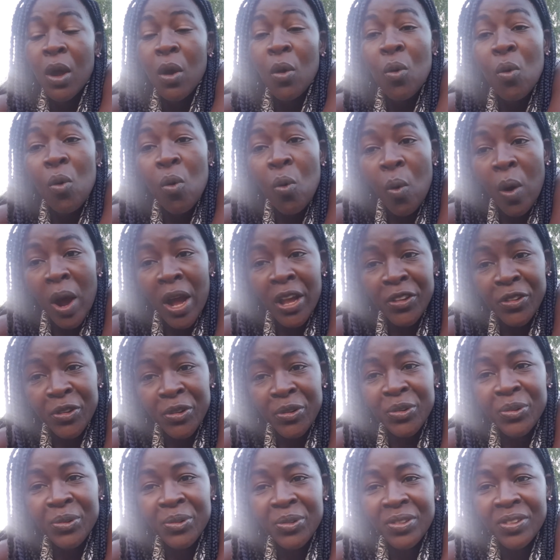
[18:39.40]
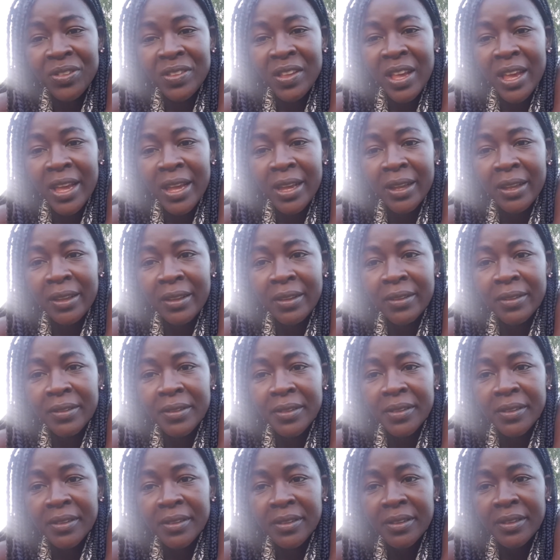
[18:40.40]
Who are you to say?
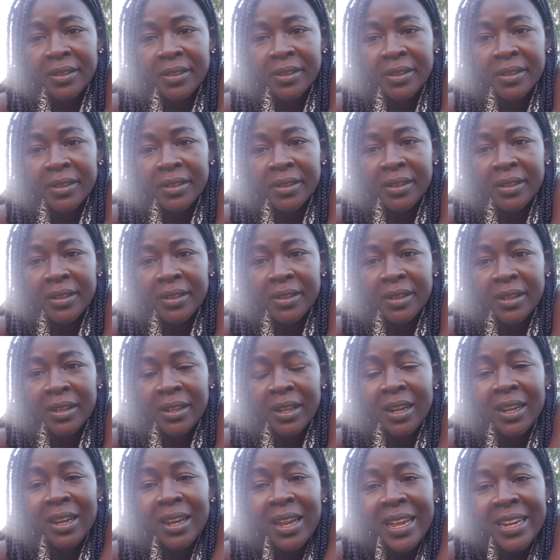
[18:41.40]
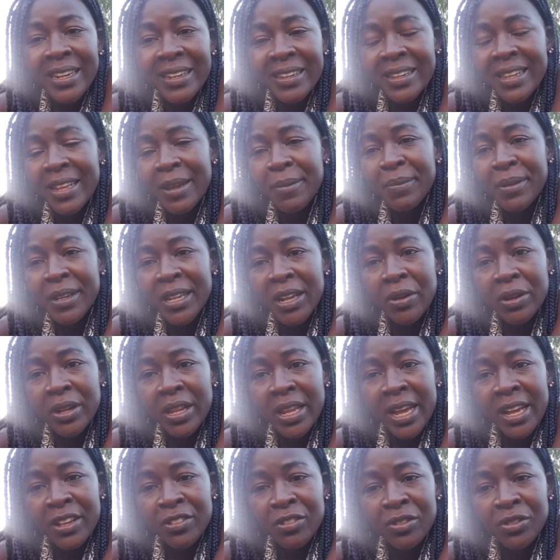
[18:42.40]
Let them tell
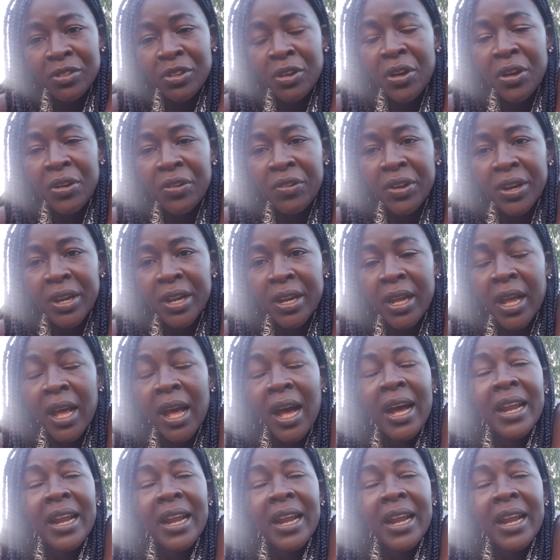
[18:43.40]
their story.